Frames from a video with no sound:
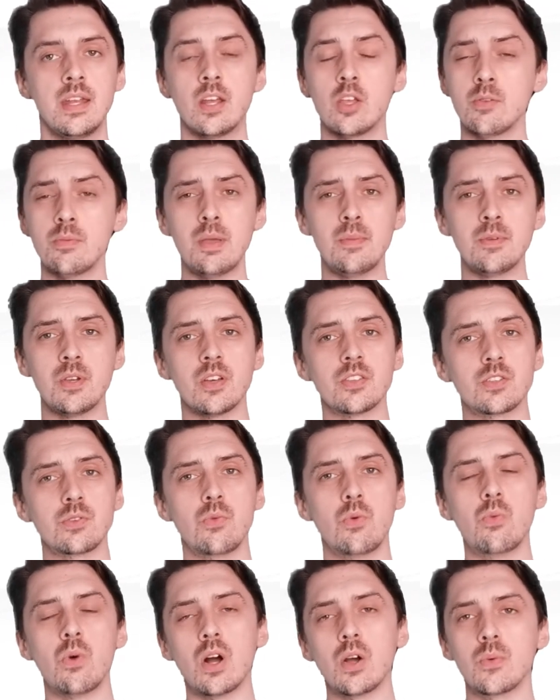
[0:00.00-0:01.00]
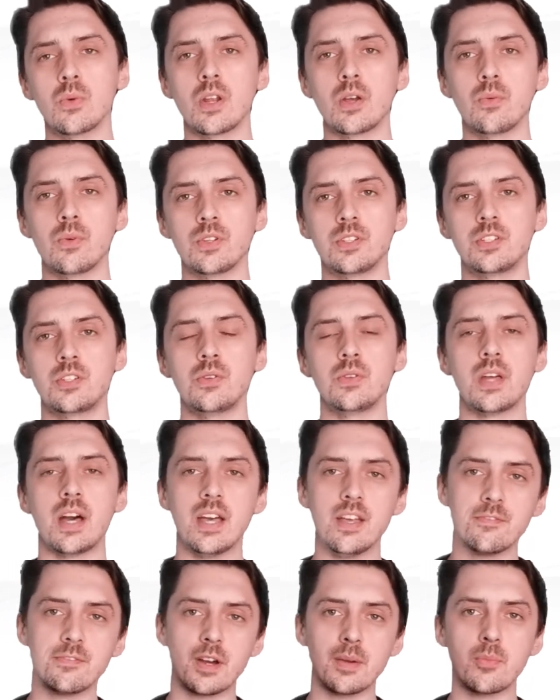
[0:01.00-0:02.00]
Now you may be asking, well, why would I want to do
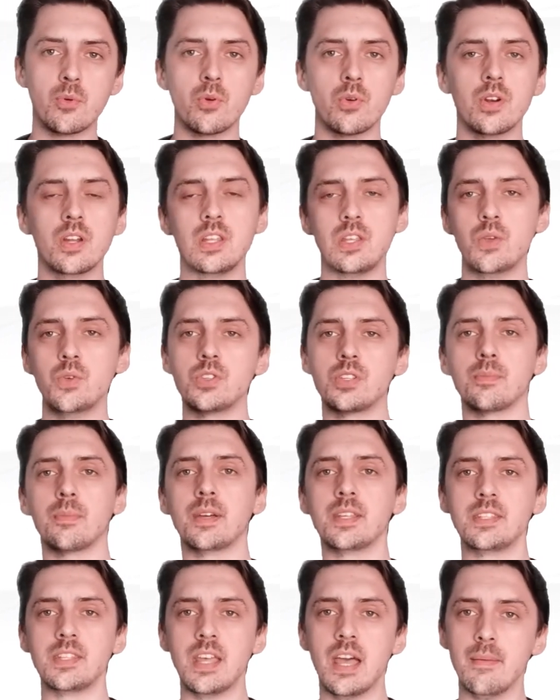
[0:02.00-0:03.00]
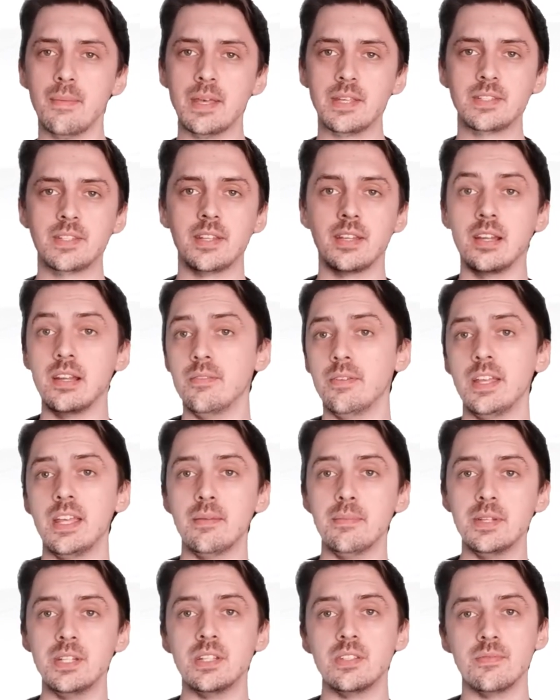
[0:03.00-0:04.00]
that if I'm already using my CMS to deliver
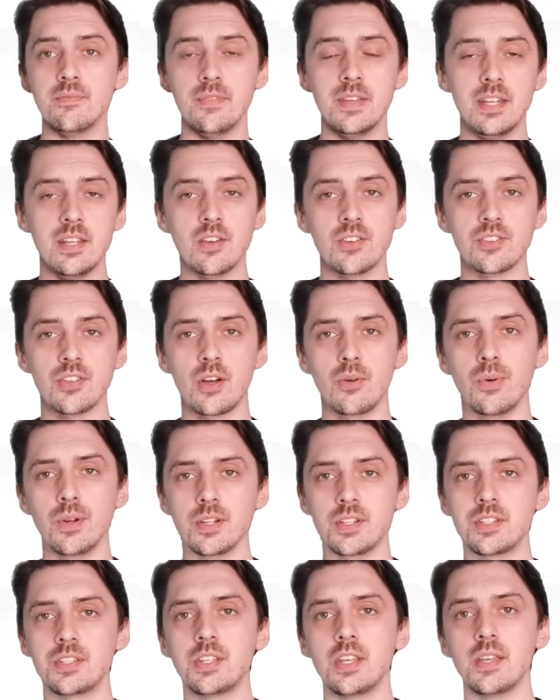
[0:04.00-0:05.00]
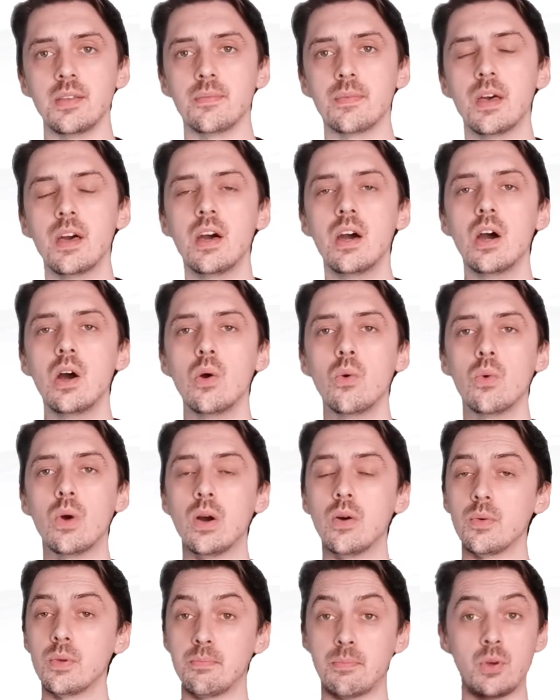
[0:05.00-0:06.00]
images and videos that I want to see?
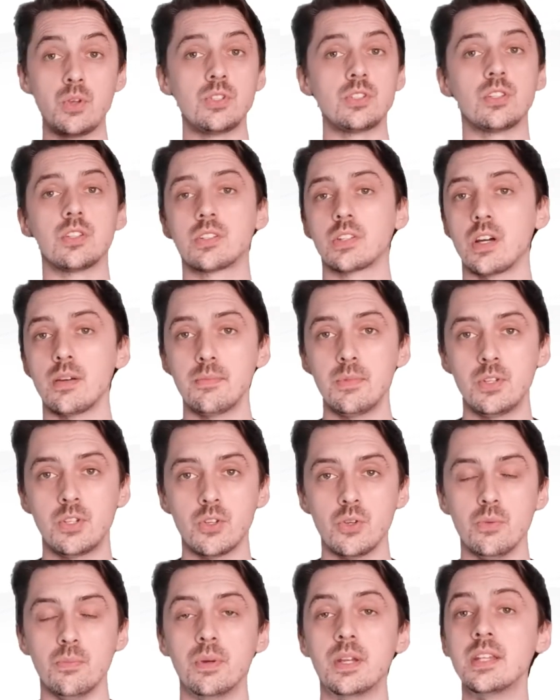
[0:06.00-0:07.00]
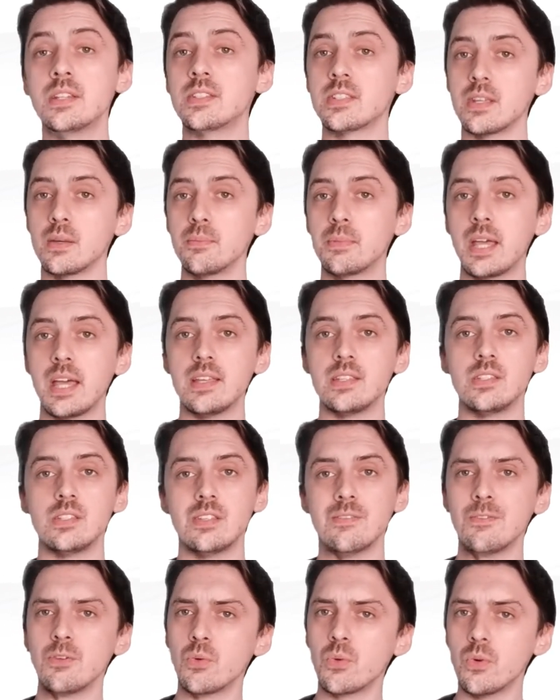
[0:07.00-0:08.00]
Well, most of the time you do, but in some
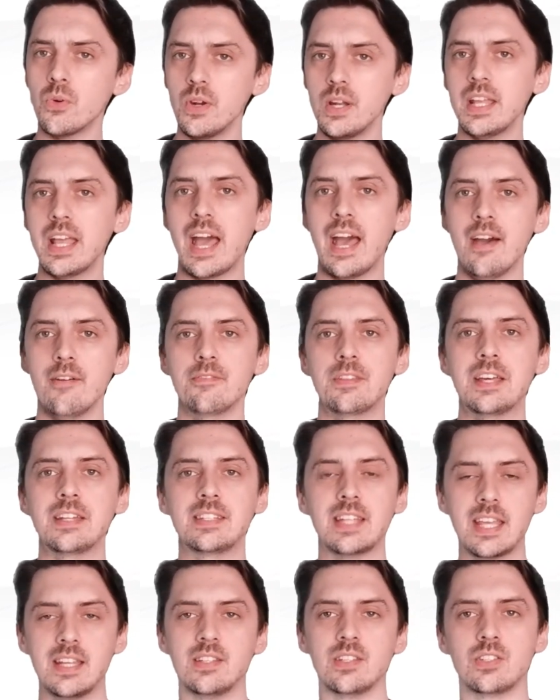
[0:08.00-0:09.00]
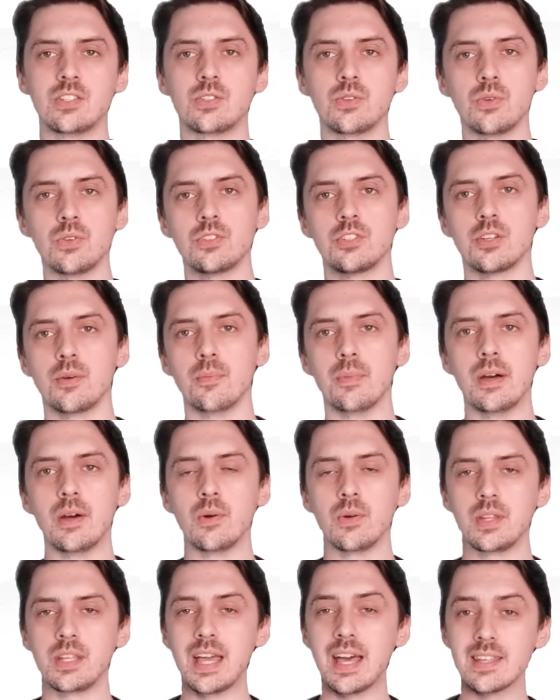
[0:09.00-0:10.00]
cases, if you already have that data stored
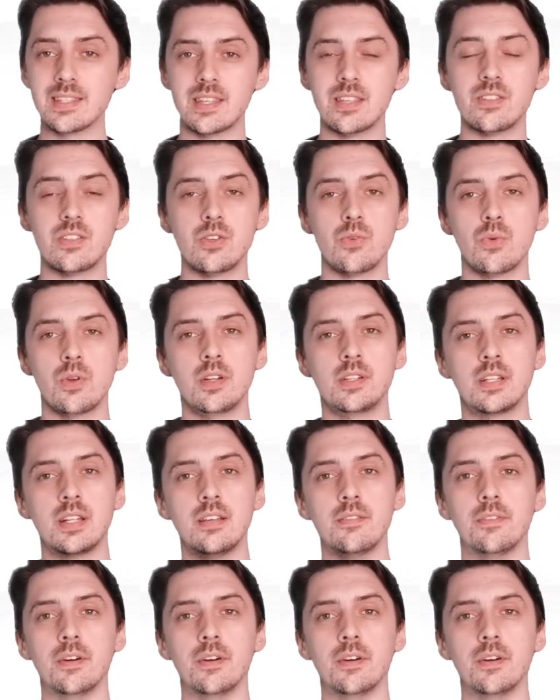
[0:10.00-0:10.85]
somewhere or the assets that you want to